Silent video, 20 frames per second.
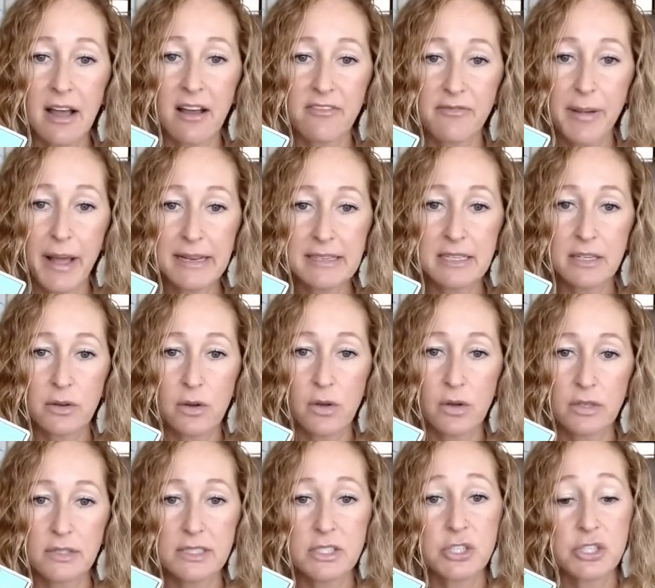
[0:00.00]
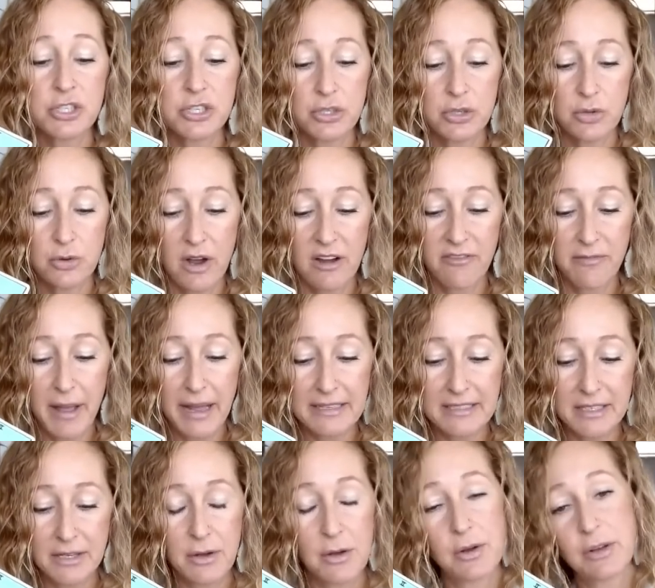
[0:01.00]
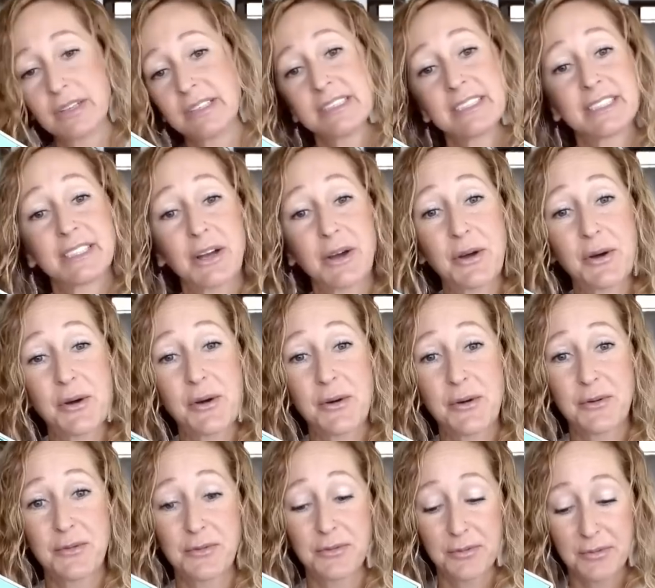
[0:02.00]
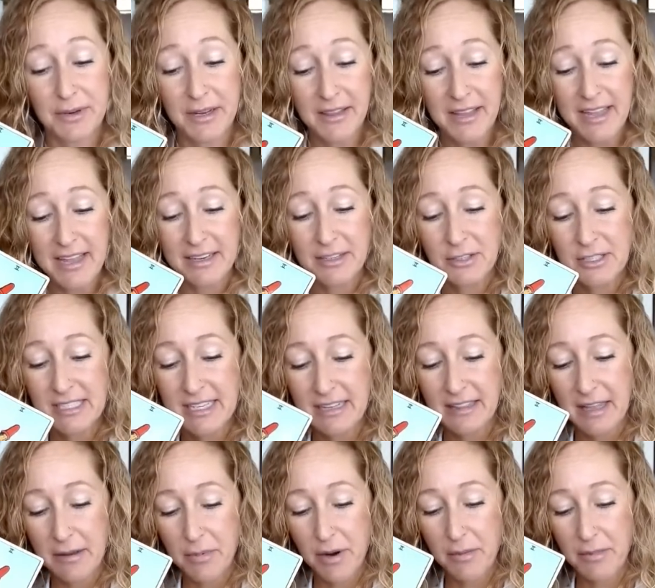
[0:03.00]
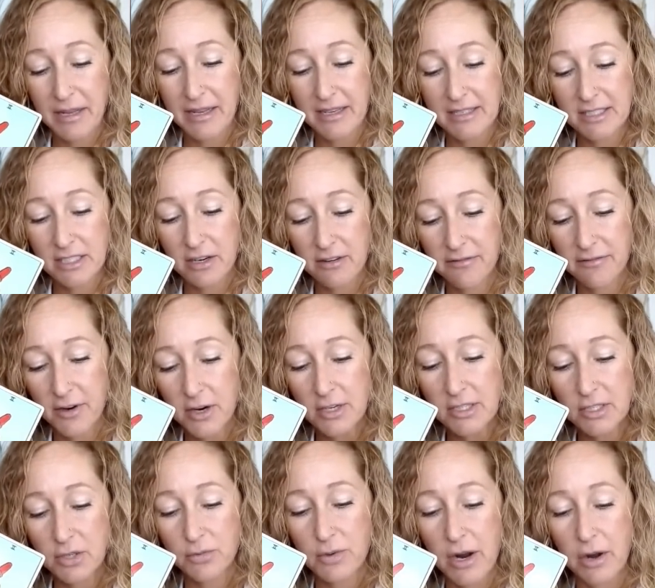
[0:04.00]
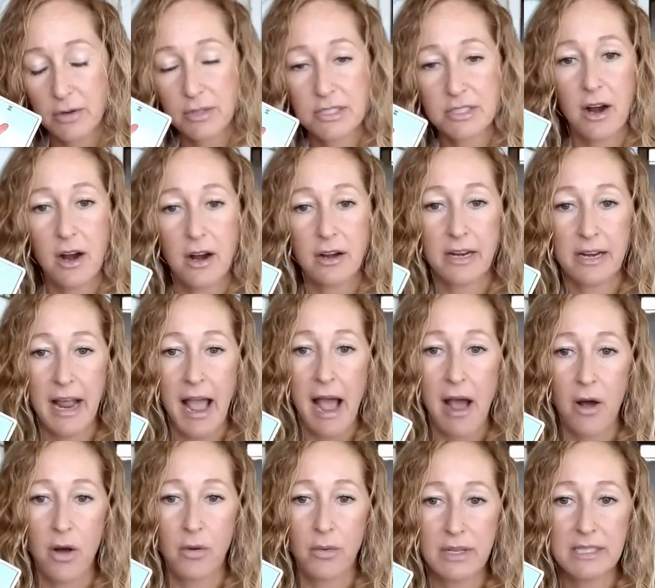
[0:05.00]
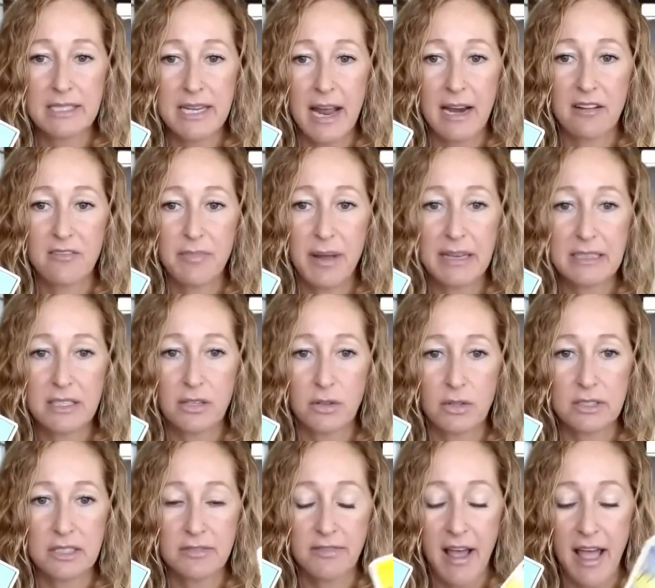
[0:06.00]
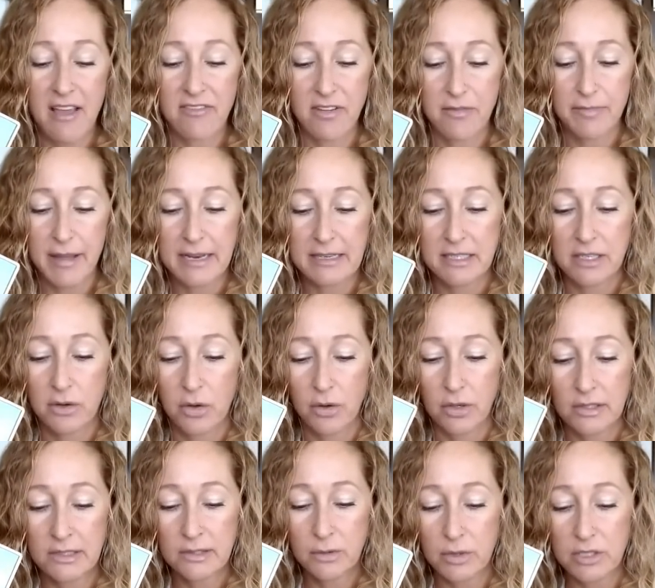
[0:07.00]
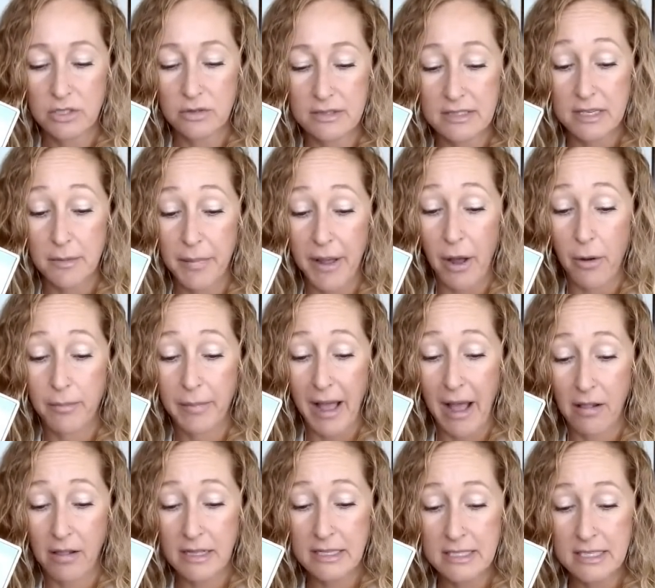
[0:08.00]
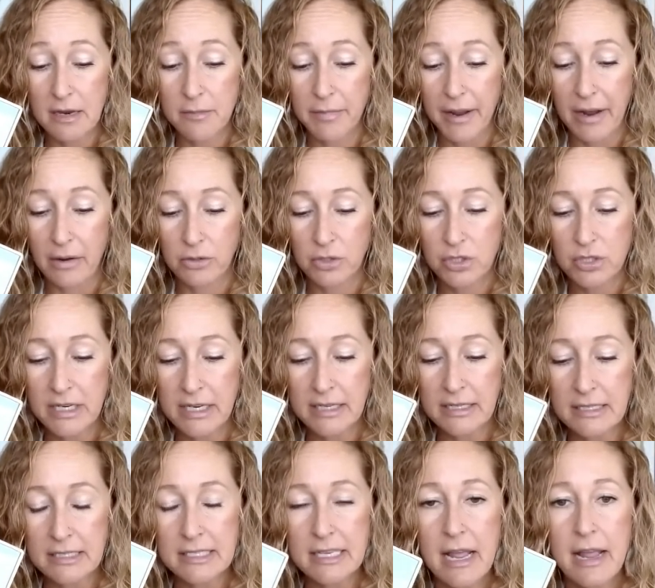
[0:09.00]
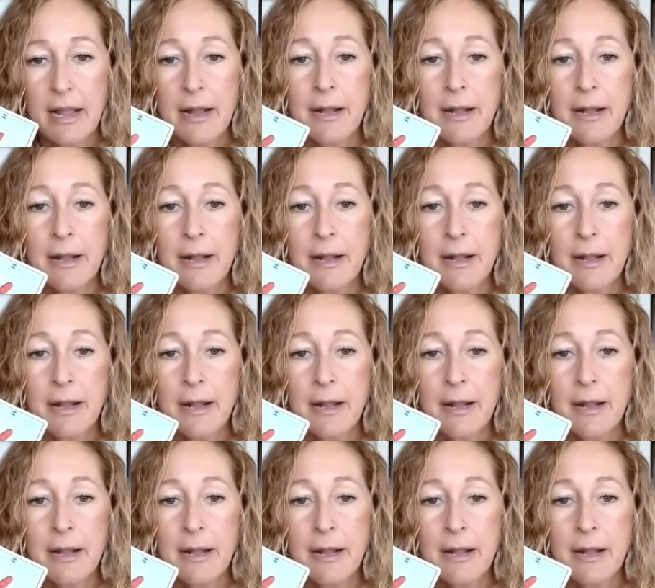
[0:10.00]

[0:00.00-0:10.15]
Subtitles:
of Pentacles, Two of Pentacles. So really interesting, Libra, because your first row started out with Ten of Pentacles, Five of Pentacles, which was about balance and boundaries.